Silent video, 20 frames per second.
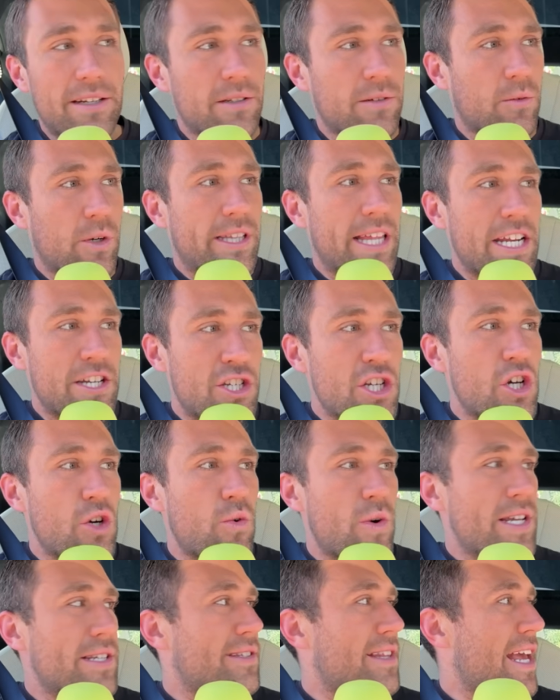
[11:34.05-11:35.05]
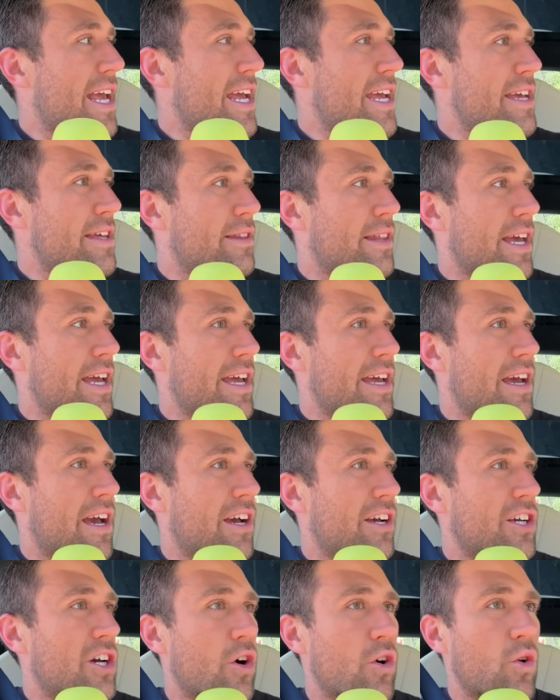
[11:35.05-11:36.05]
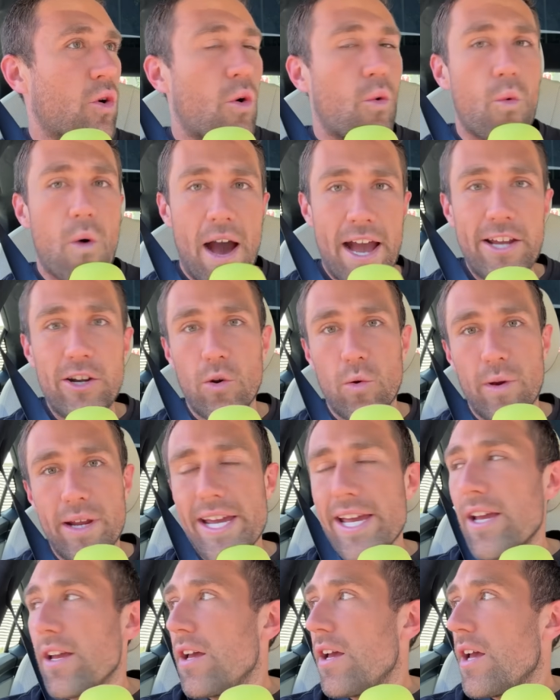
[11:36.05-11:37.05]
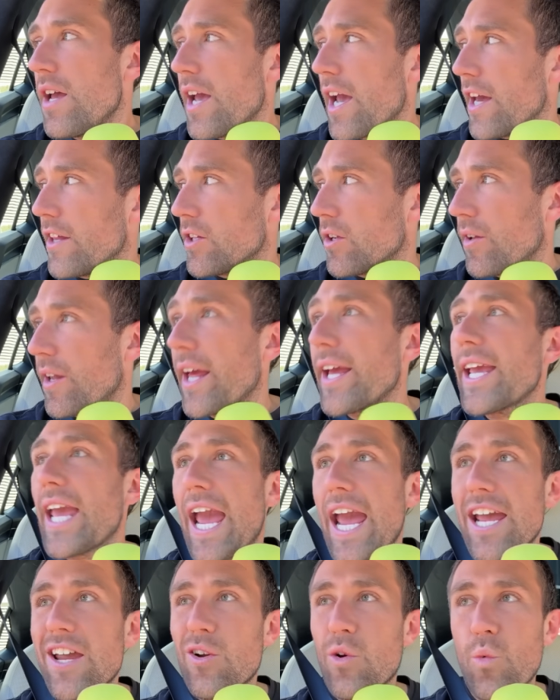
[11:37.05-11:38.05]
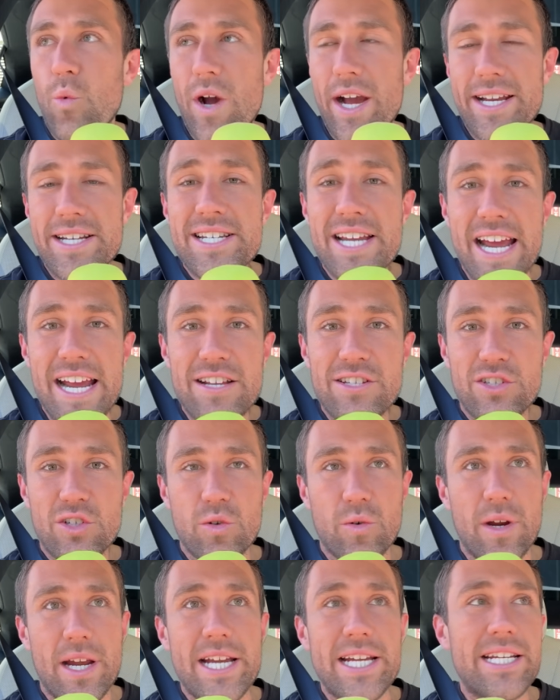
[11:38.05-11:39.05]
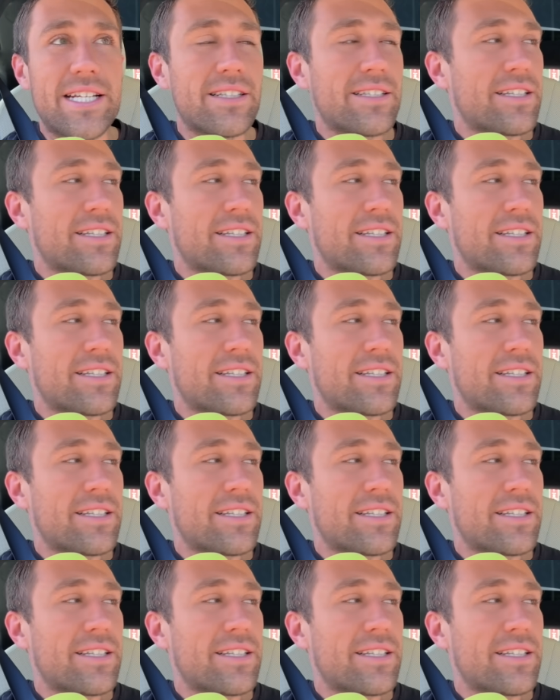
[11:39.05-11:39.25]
What they do is they they go to a winery and they're like, "Hey, your wine tastes great."